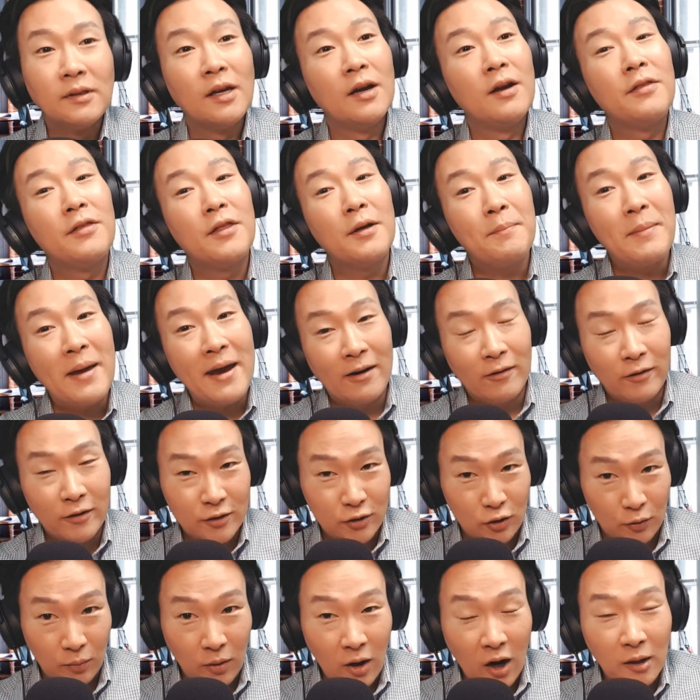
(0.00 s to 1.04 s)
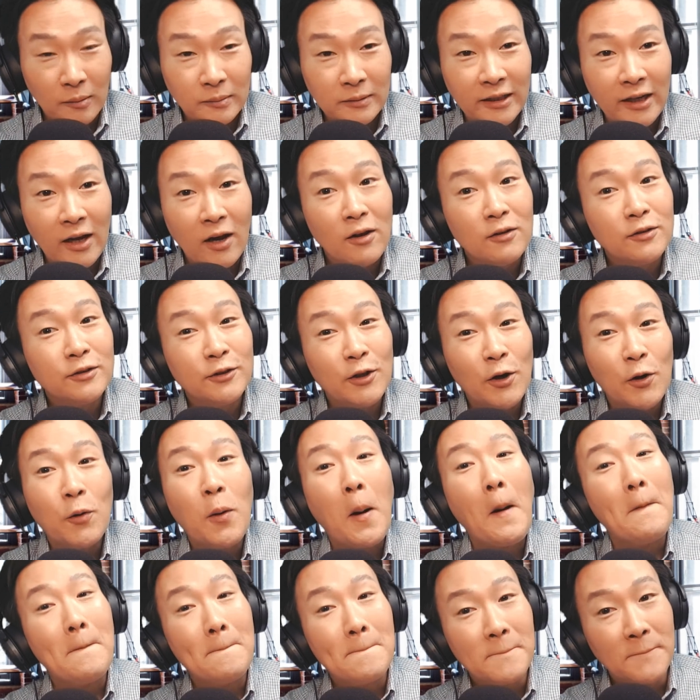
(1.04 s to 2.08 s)
the parents are probably also
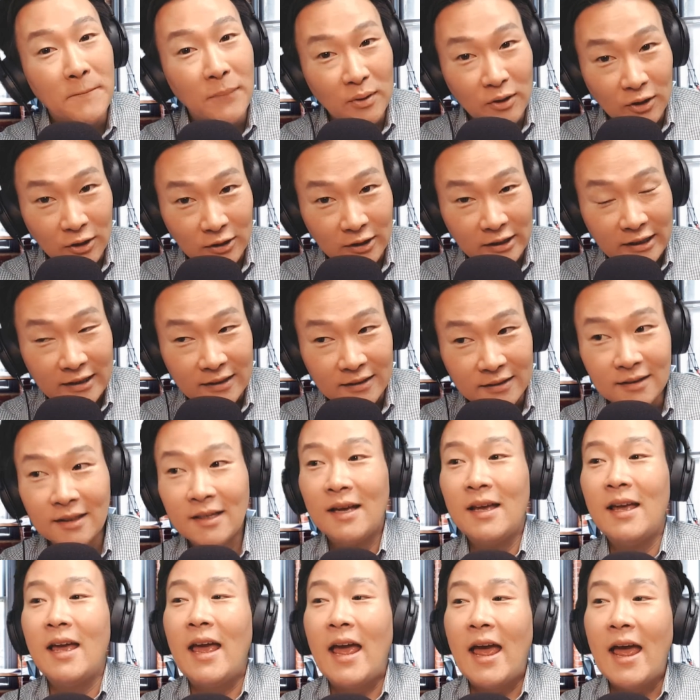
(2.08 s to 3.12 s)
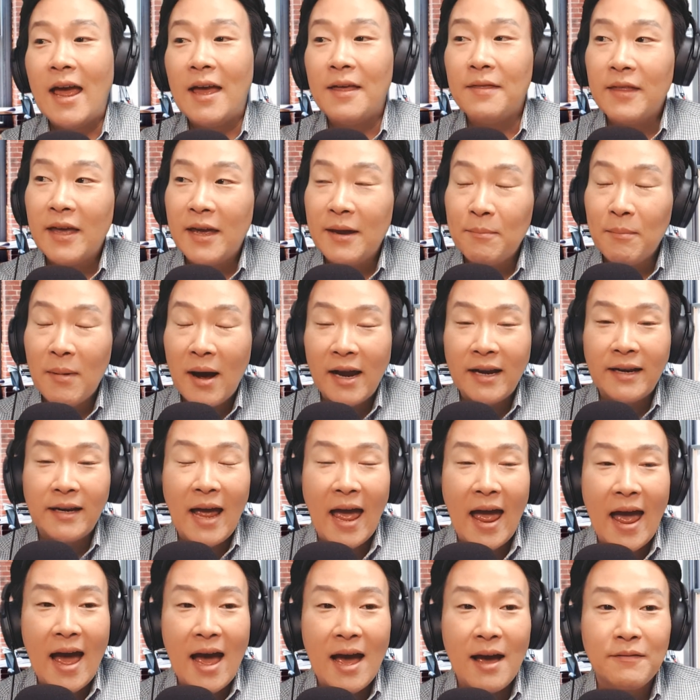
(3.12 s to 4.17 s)
bullies, and they might
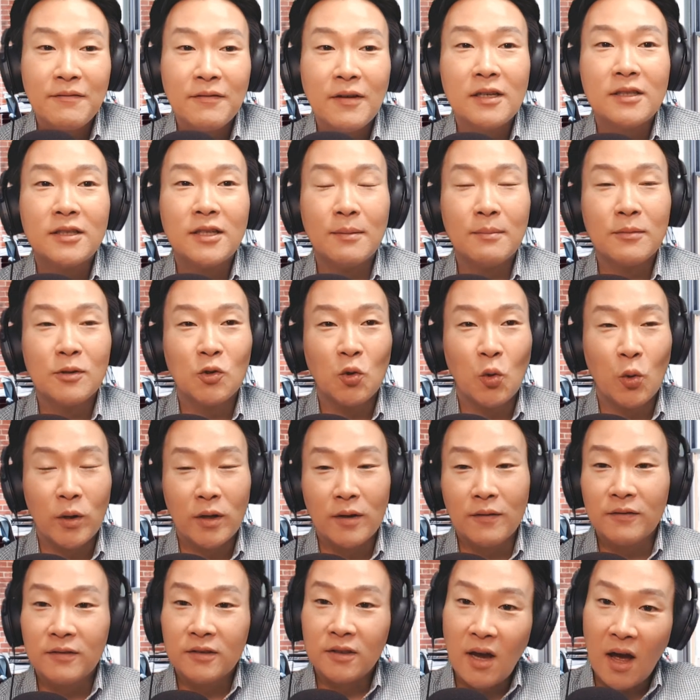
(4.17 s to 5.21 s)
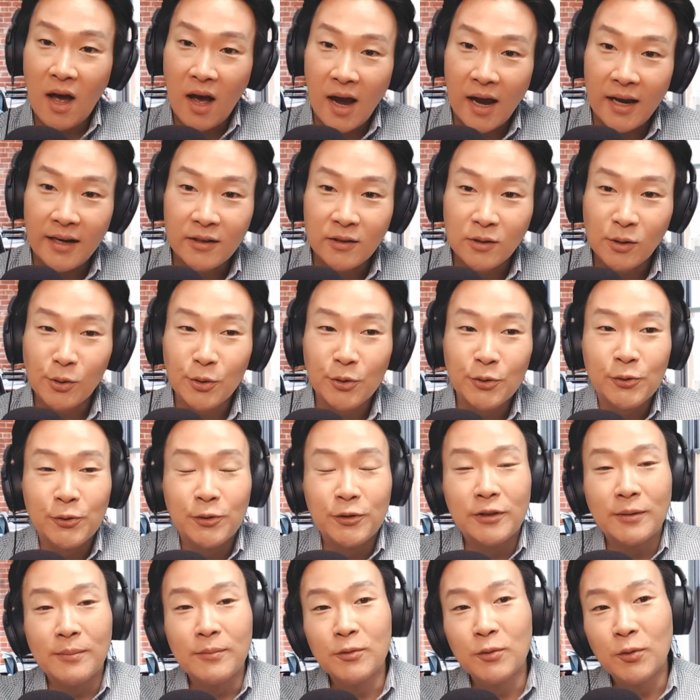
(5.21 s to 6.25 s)
have some sort of titles or
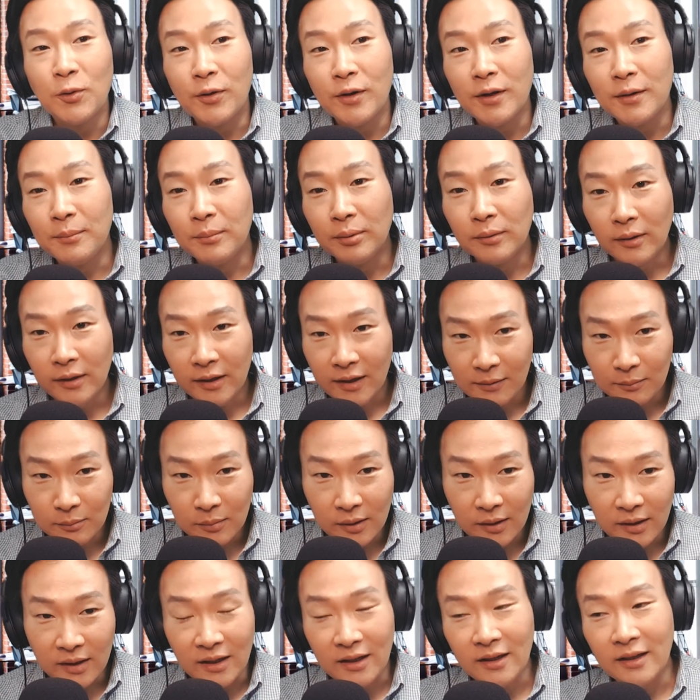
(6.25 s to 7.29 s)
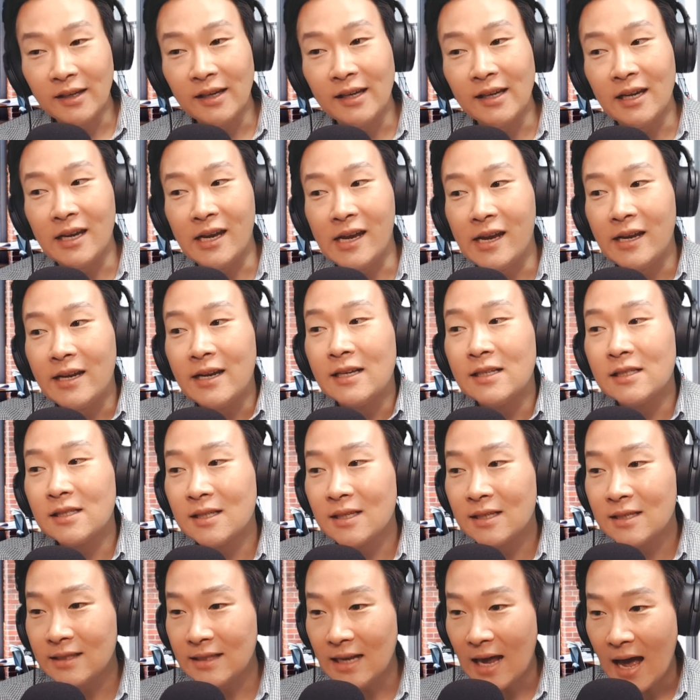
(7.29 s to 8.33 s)
some sort of bling bling in
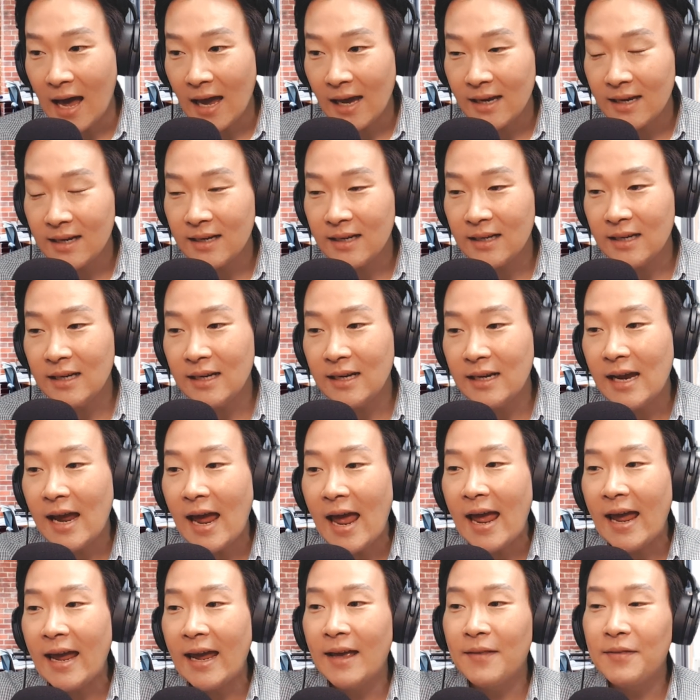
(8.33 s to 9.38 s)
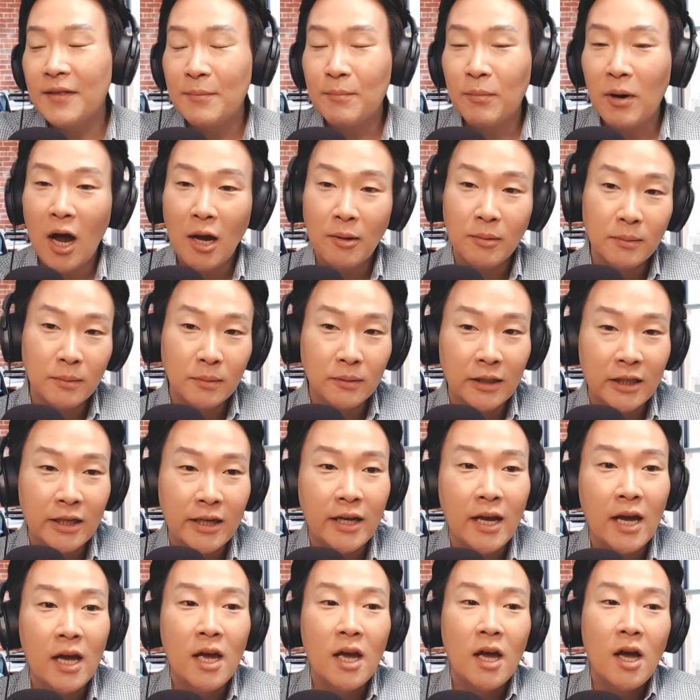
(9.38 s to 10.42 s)
society, and they
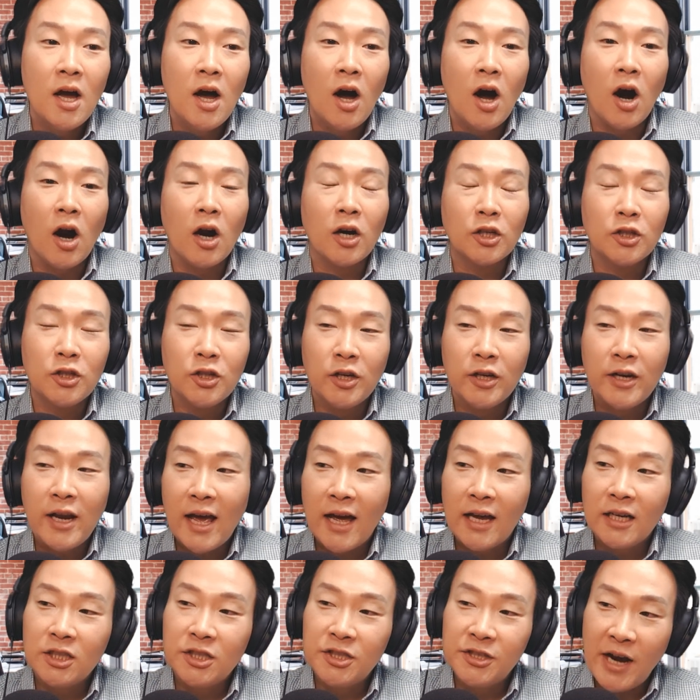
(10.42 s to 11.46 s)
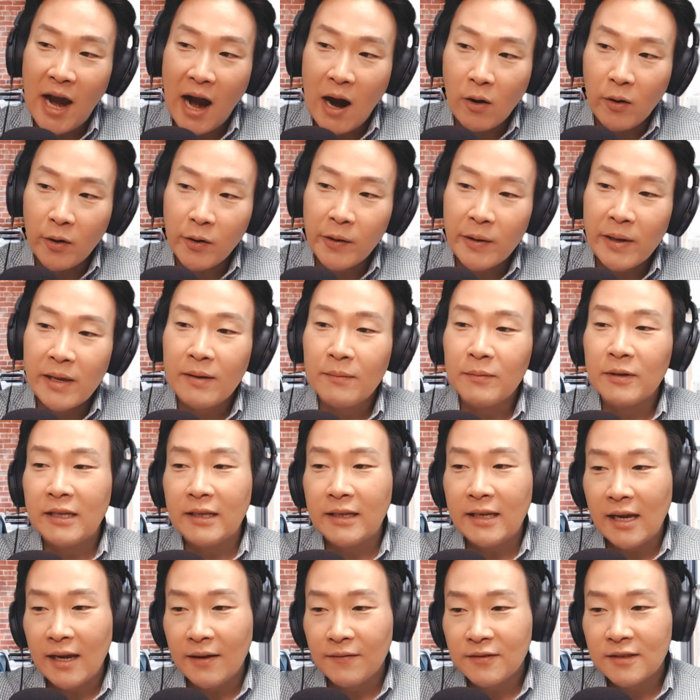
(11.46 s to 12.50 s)
probably are good at showering
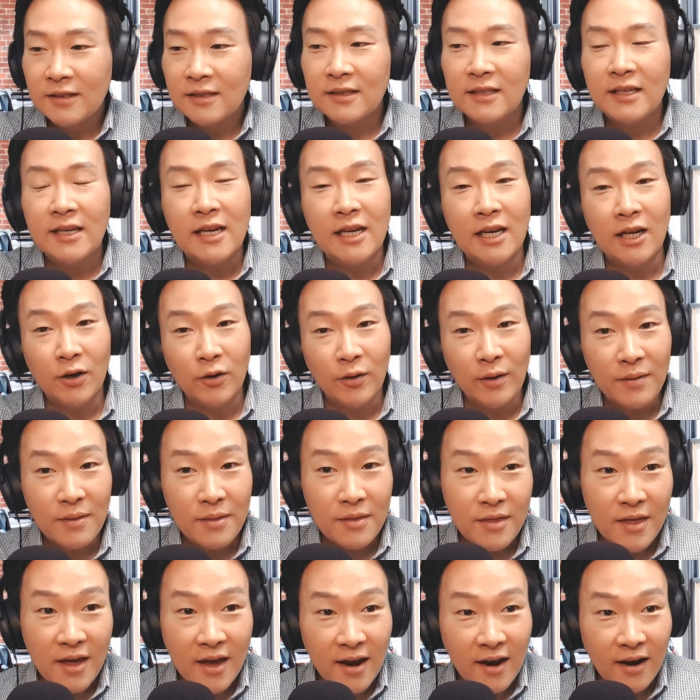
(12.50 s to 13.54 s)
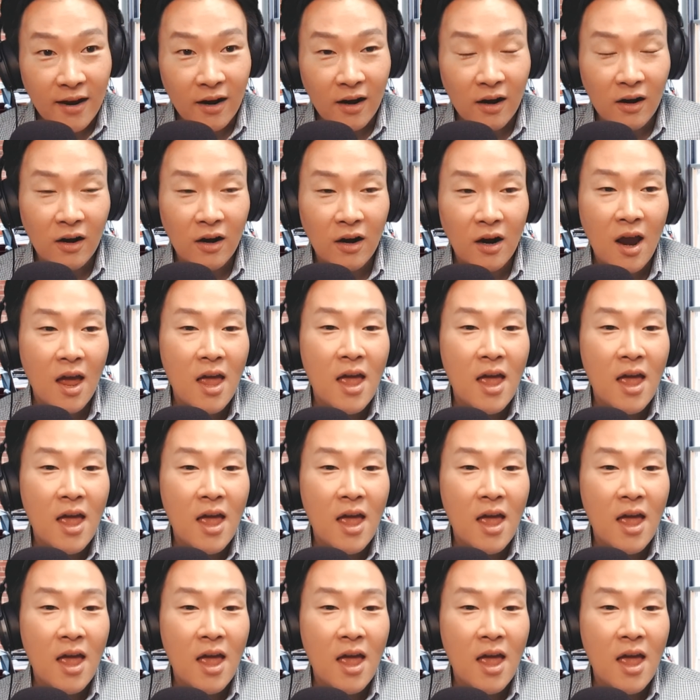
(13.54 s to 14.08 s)
gifts here and there.